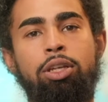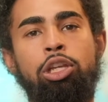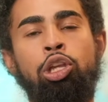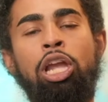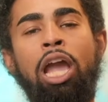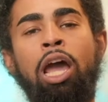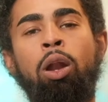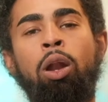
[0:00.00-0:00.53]
You
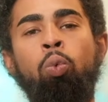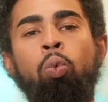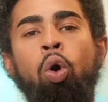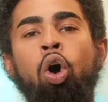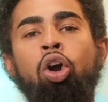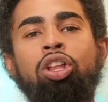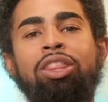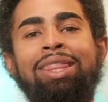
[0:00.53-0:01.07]
got to
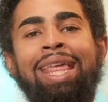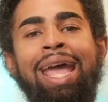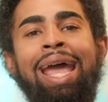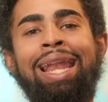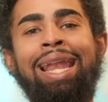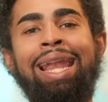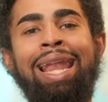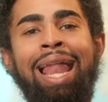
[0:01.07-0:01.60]
walk that
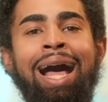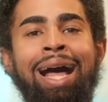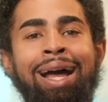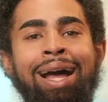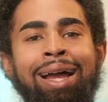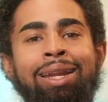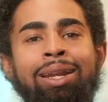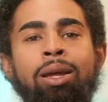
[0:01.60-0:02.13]

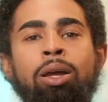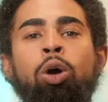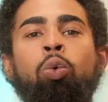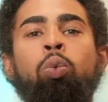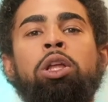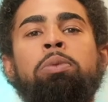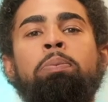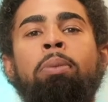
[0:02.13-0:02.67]
line
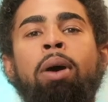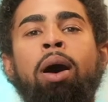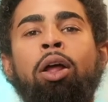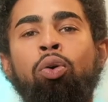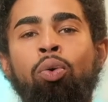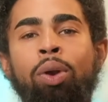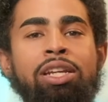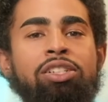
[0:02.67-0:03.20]
with
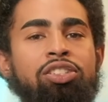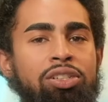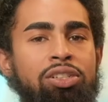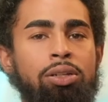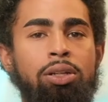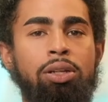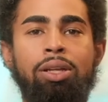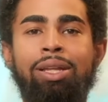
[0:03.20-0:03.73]
moderation.
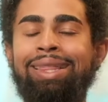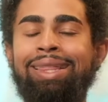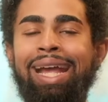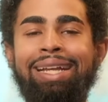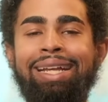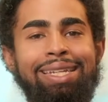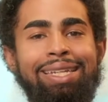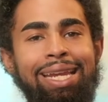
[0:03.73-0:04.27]

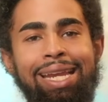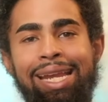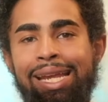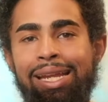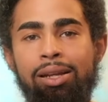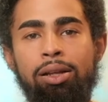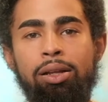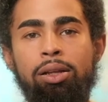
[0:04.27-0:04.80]
That's it.
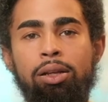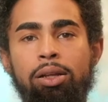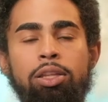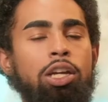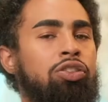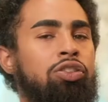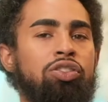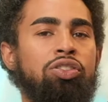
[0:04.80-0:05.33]

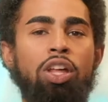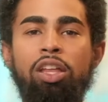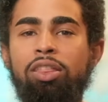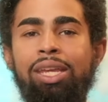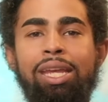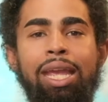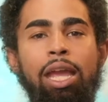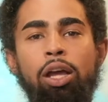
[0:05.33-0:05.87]
There's
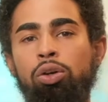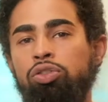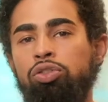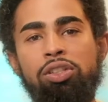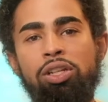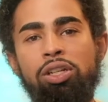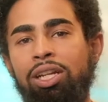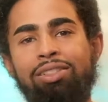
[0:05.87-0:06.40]
nothing else
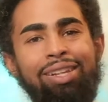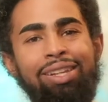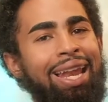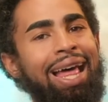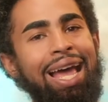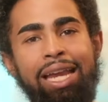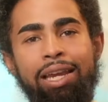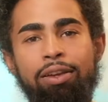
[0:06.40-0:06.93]
to this
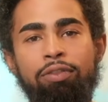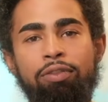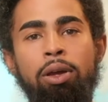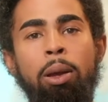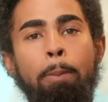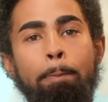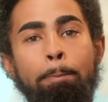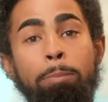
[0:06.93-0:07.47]
life
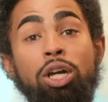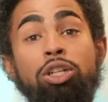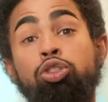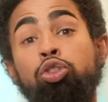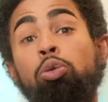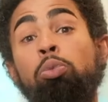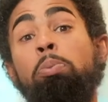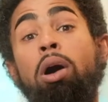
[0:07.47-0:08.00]
but
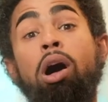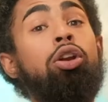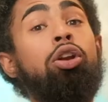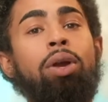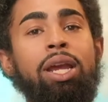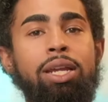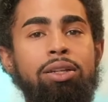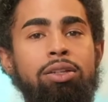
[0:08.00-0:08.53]
to
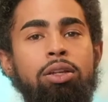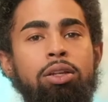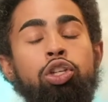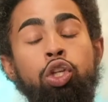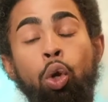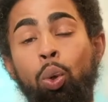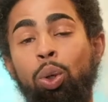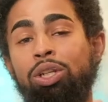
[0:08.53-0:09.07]
moderate
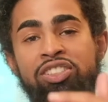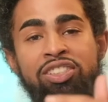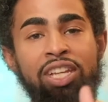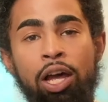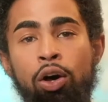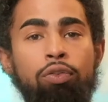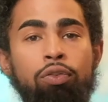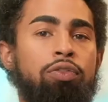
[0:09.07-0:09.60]

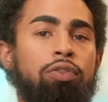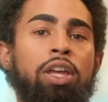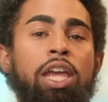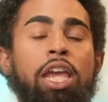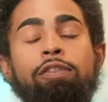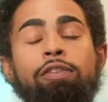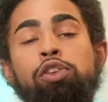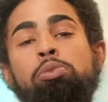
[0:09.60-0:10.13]
yourself.
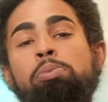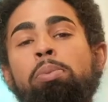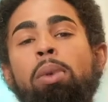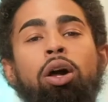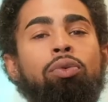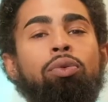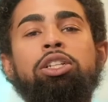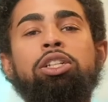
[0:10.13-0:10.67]
If you
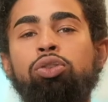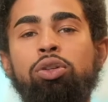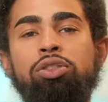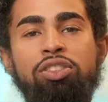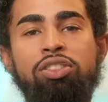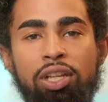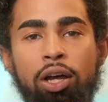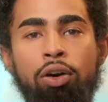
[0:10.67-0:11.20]
moderate
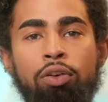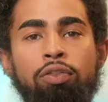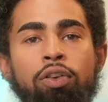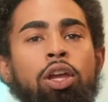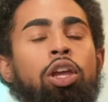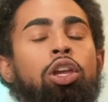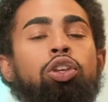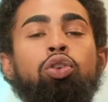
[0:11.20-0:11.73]
yourself,
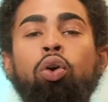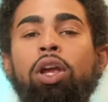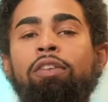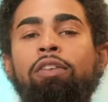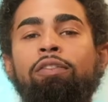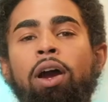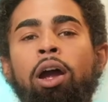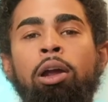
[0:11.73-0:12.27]
your
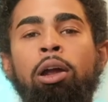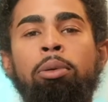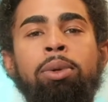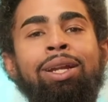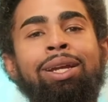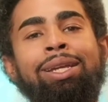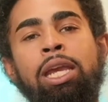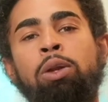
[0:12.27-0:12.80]
environment
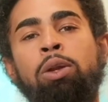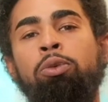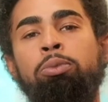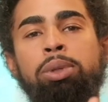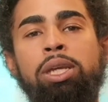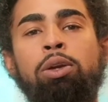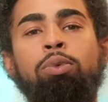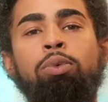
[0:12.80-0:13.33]
again will
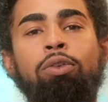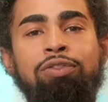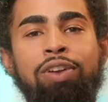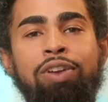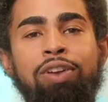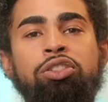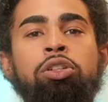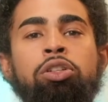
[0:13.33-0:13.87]
be a
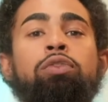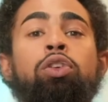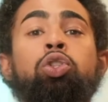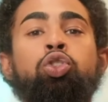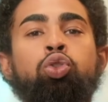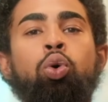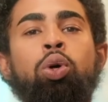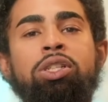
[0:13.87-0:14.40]
reflection of your
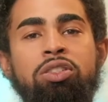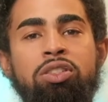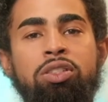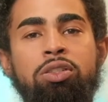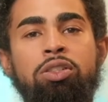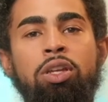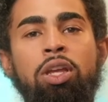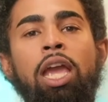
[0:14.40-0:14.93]

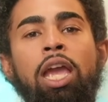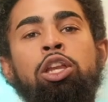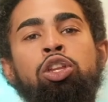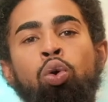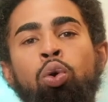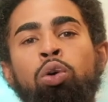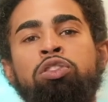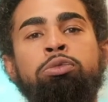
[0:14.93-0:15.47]
choices and
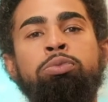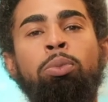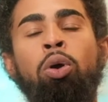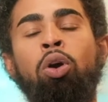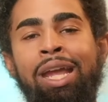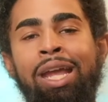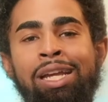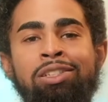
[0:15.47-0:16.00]
your
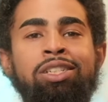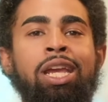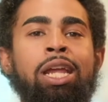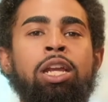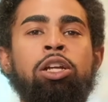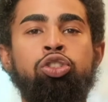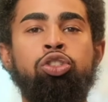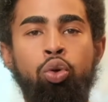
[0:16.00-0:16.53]
smart,
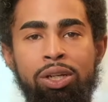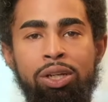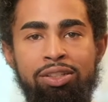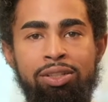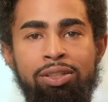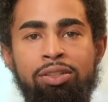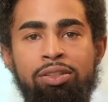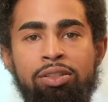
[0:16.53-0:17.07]
educated
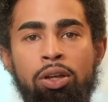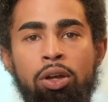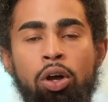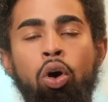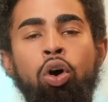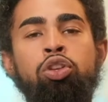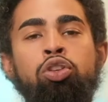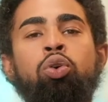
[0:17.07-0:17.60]
choices
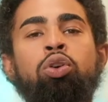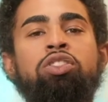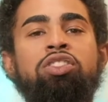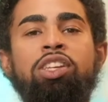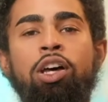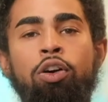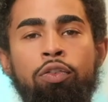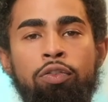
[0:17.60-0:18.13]
on
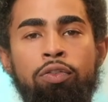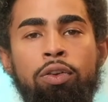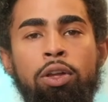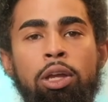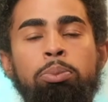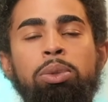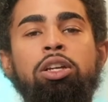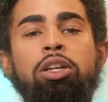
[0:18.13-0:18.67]
yourself
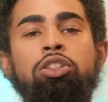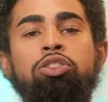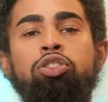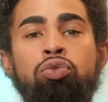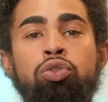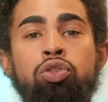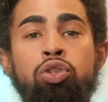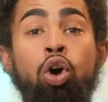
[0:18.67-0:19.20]
because you
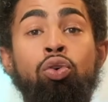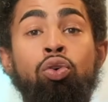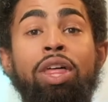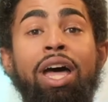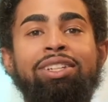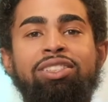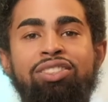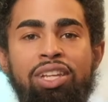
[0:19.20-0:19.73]
know
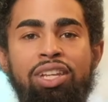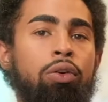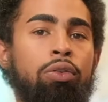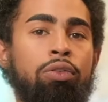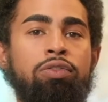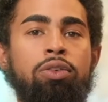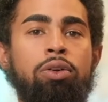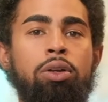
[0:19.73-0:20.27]
thyself,